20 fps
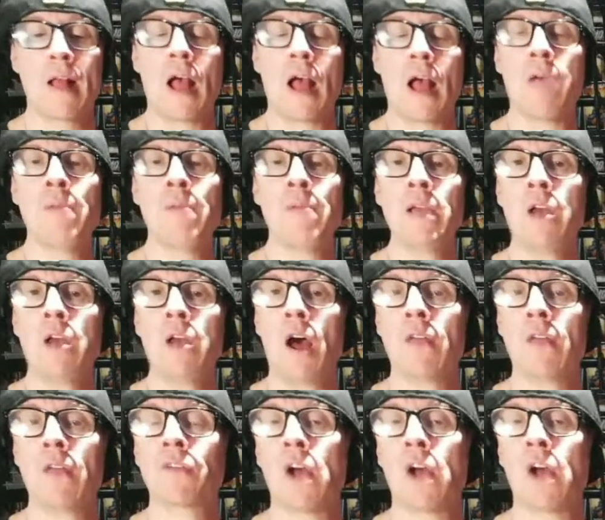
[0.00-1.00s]
I may not
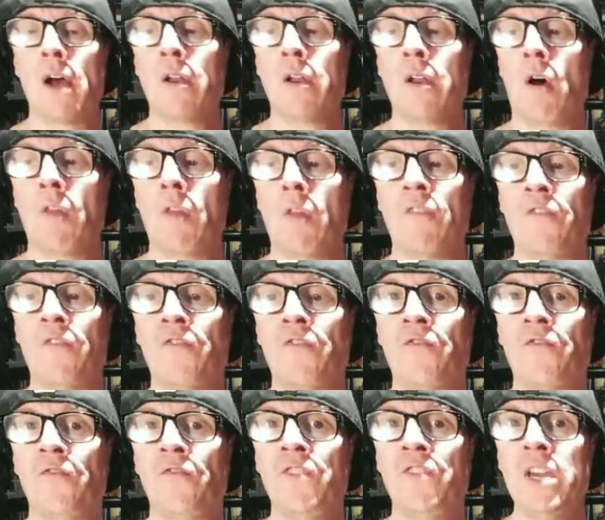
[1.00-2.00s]
have gotten all the
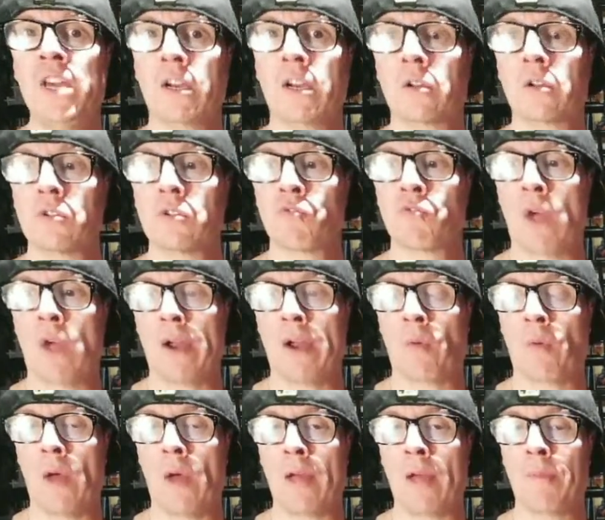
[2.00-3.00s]
vehicles right
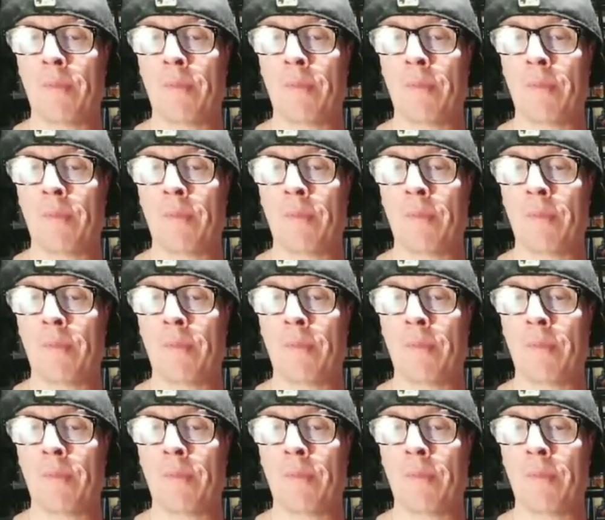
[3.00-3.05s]
away,